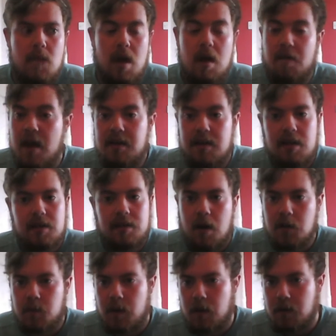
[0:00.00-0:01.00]
If AJ
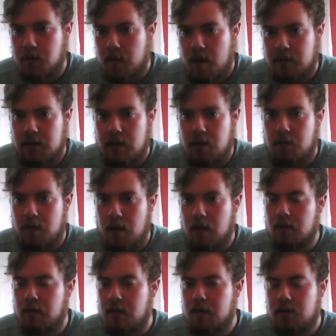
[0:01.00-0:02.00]
Styles built SmackDown,
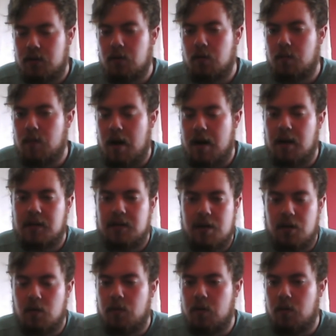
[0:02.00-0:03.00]
then
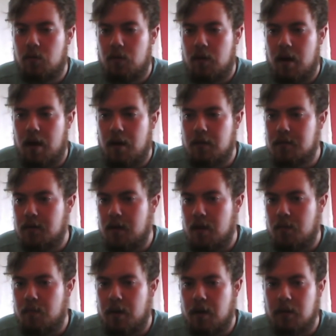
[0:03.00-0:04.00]
NXT could be the house that
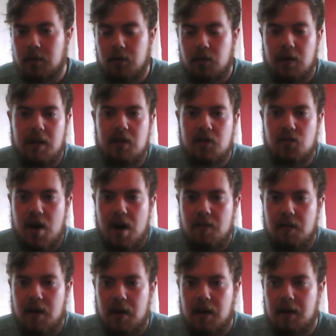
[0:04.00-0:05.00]
they built, or at least
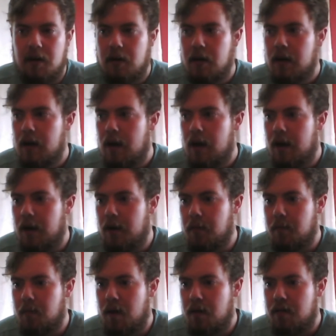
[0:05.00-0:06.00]
renovated.
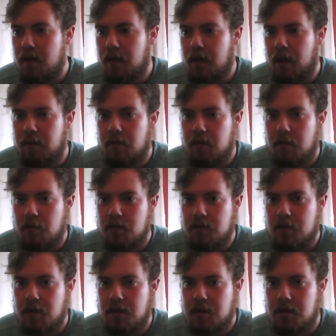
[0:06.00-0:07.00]
I think after it was
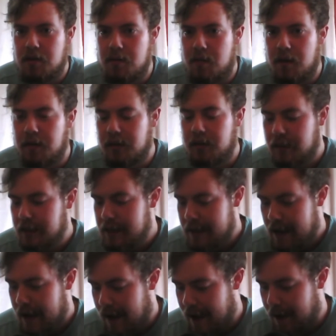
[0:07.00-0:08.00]
initially built.
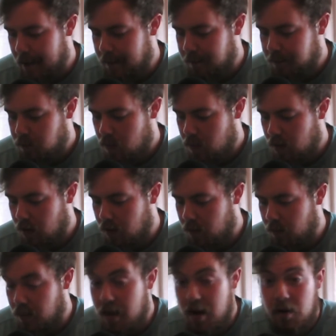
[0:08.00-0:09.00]

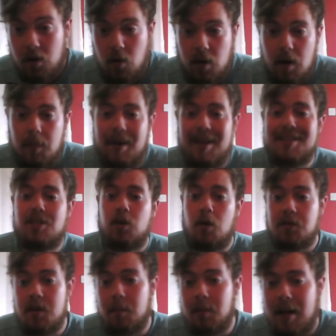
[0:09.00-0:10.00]
But they're going up against
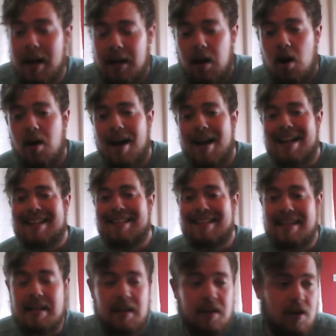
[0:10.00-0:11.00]
Shotzi, Blackheart, and
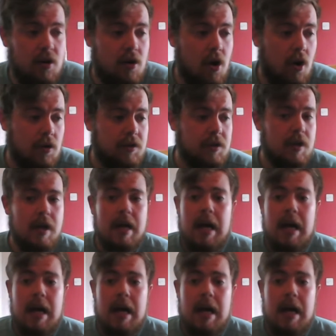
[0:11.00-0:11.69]
Tegan Nox.